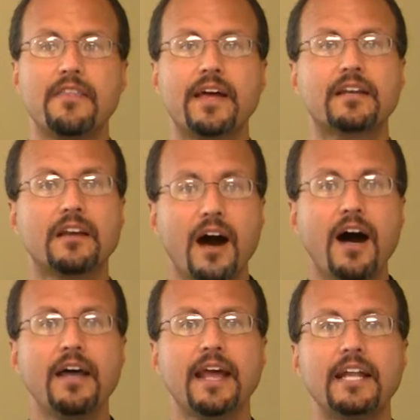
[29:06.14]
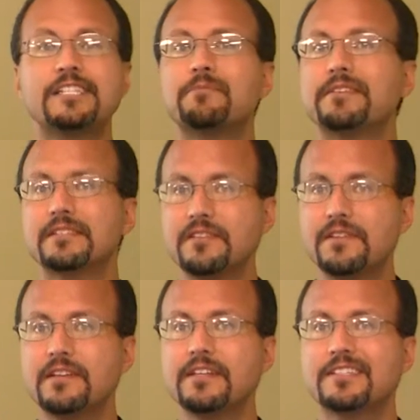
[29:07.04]
that God had
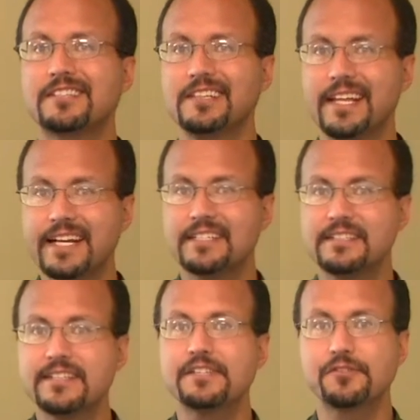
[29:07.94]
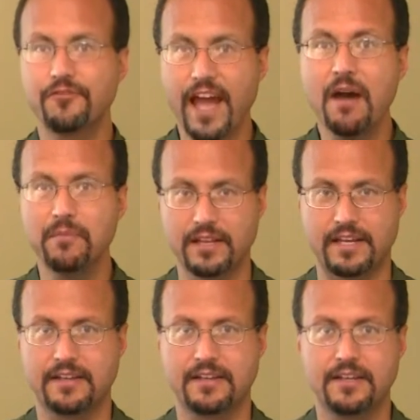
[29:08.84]
specifically selected this
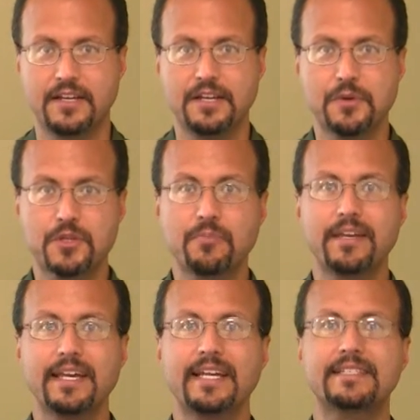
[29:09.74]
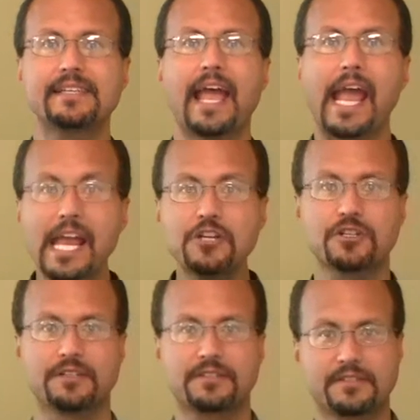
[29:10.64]
family to be its
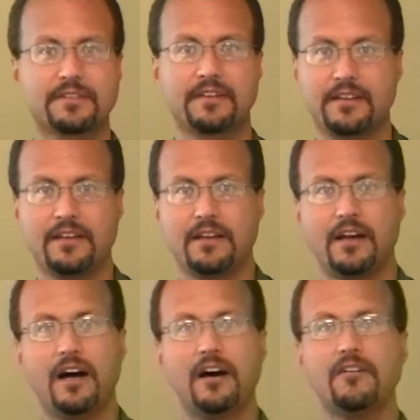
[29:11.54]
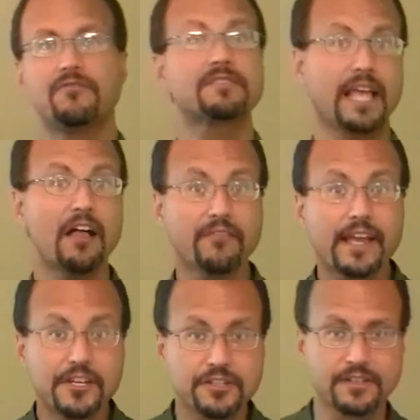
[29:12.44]
agents of
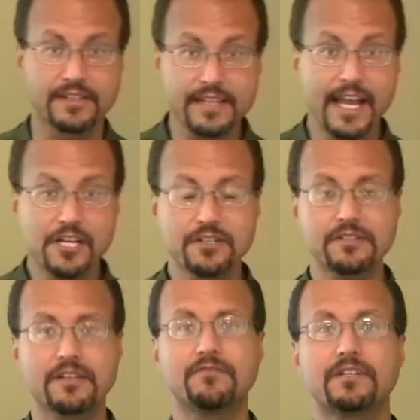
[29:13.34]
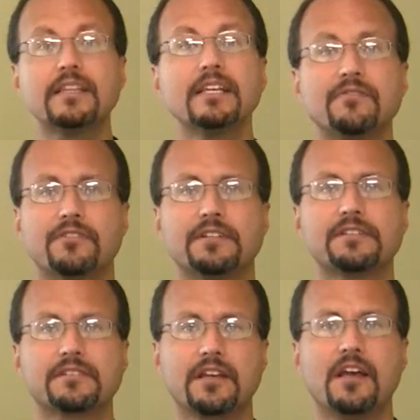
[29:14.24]
salvation, its agents of
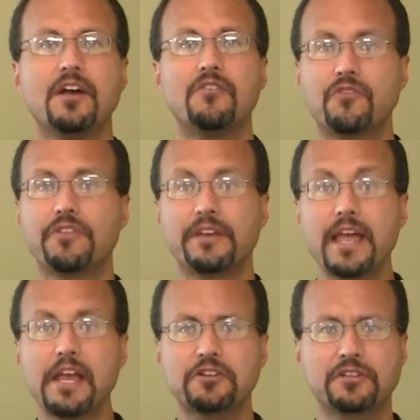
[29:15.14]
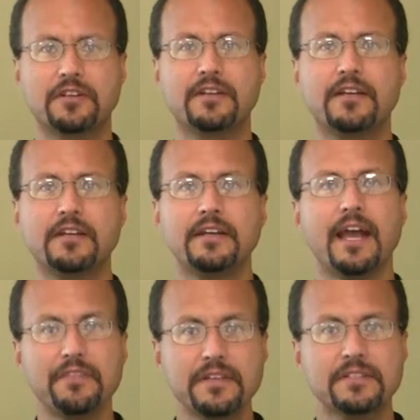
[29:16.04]
deliverance for the nation.
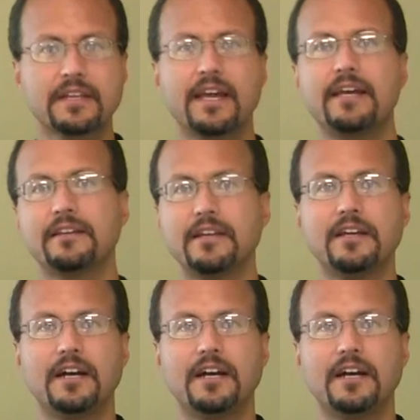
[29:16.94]
And this, again,